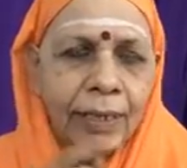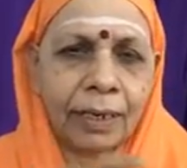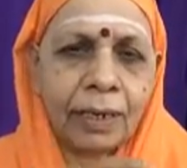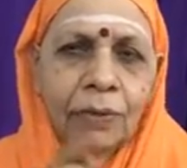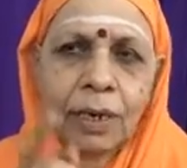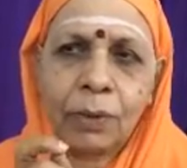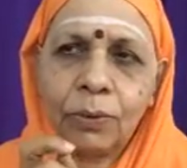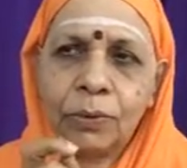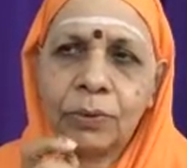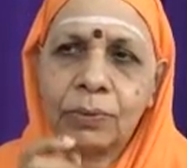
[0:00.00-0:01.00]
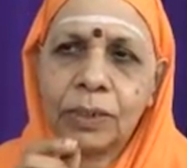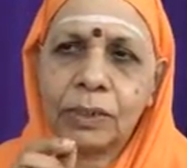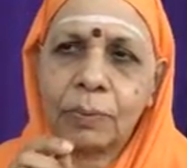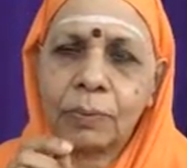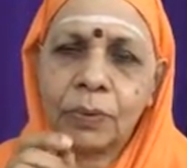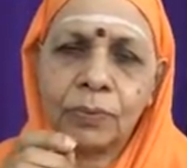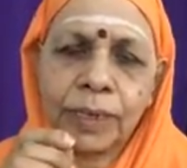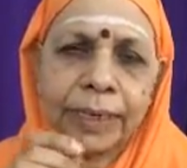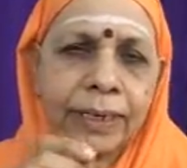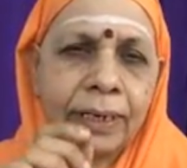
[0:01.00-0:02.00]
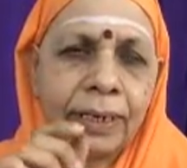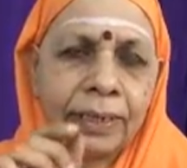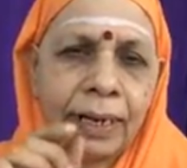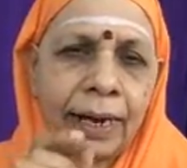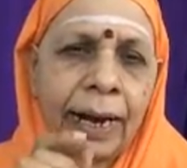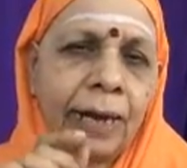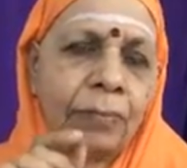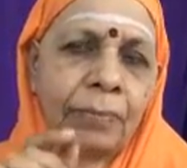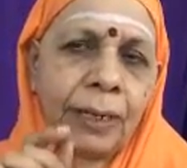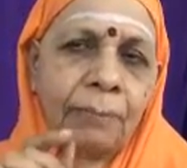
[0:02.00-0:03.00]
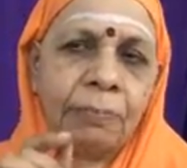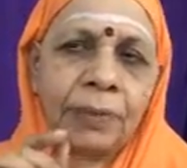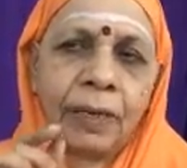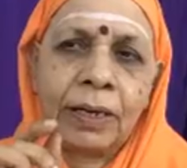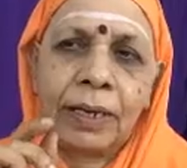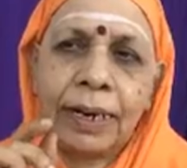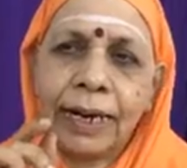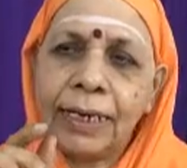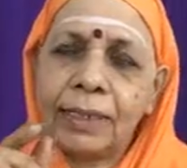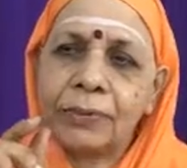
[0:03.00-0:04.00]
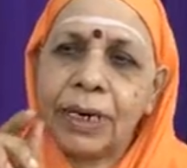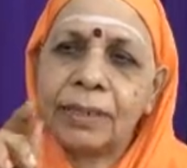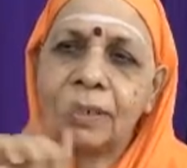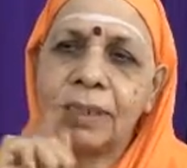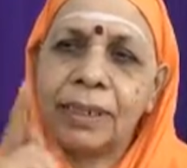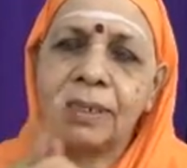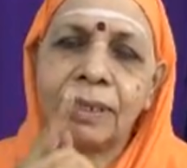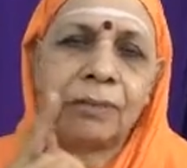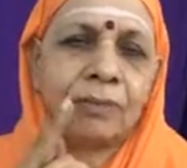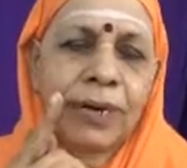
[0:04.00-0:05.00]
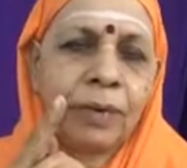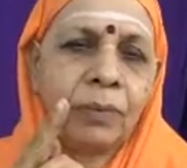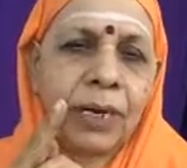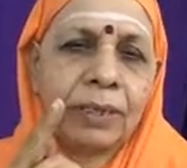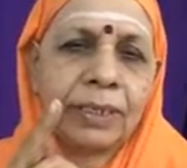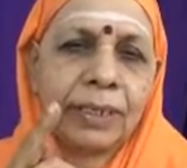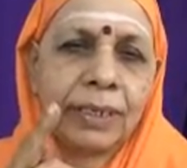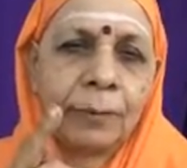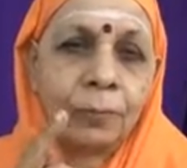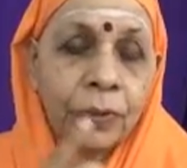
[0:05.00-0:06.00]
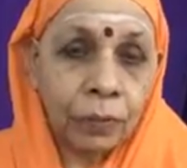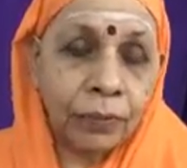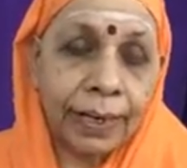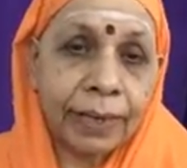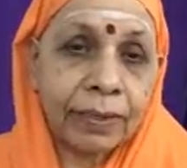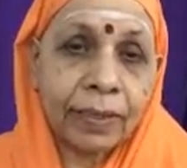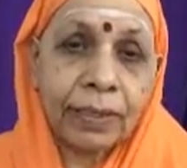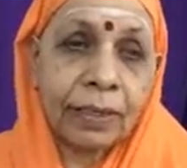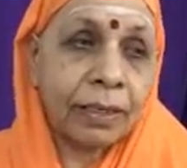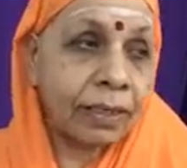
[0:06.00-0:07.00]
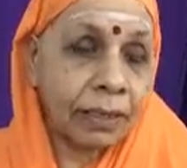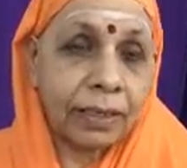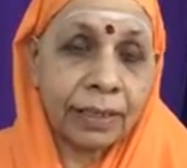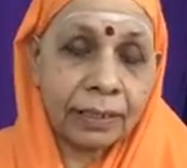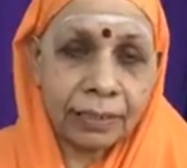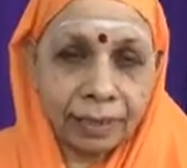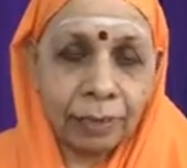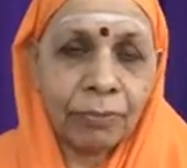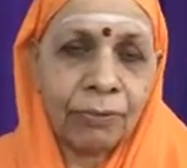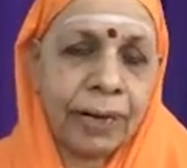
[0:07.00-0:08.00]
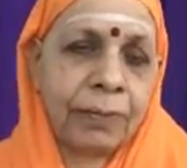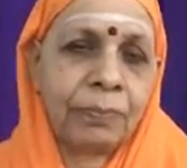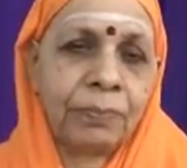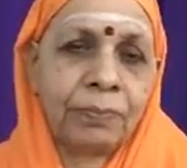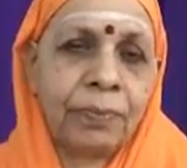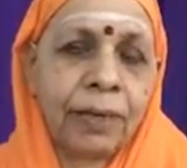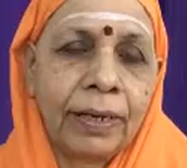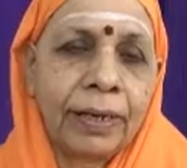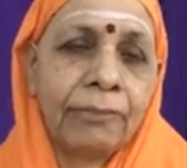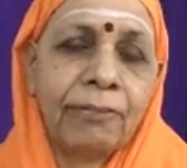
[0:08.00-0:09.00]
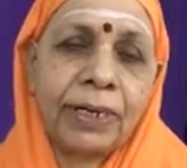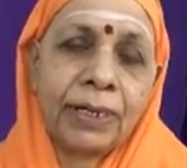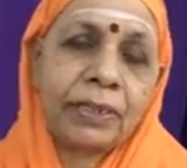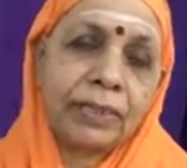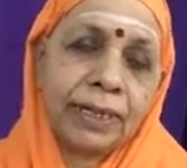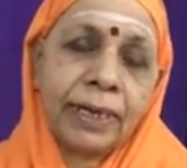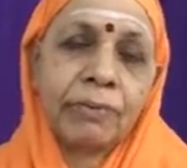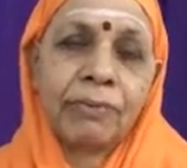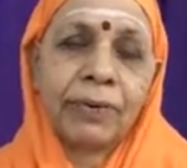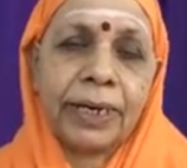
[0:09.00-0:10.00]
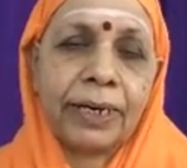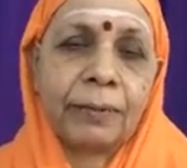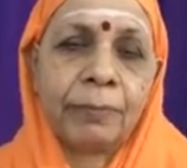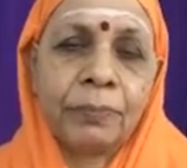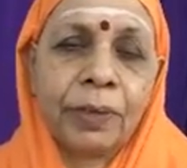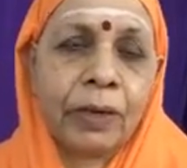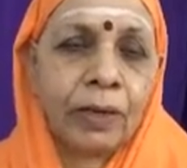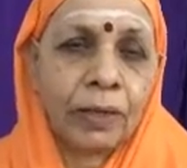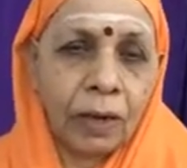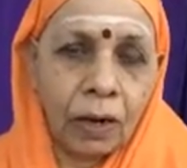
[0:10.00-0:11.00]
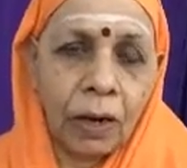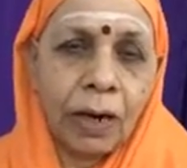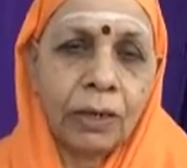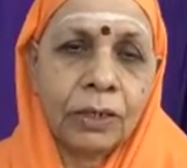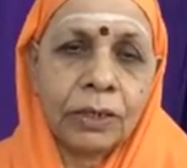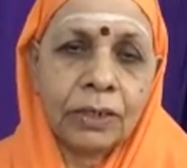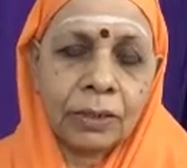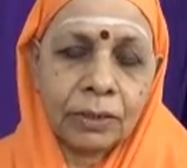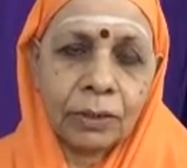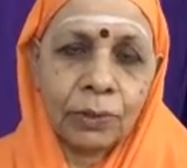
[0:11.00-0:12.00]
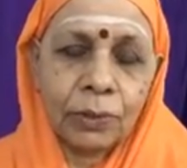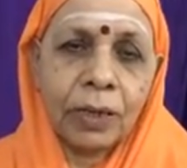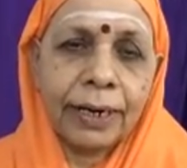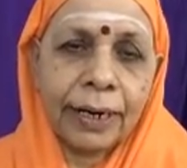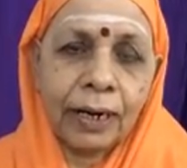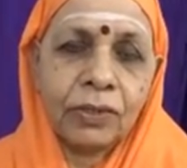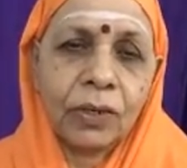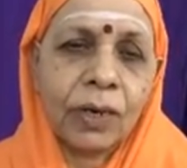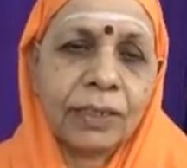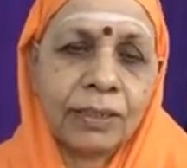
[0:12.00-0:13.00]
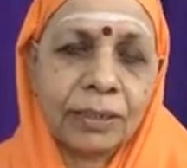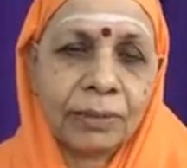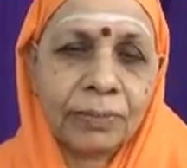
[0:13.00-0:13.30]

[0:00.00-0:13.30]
In our house, we suppose we kindle the lamp, light we are seeing, that flame we are seeing. We are thinking that is same flame. If it is same flame, the oil should not exhaust.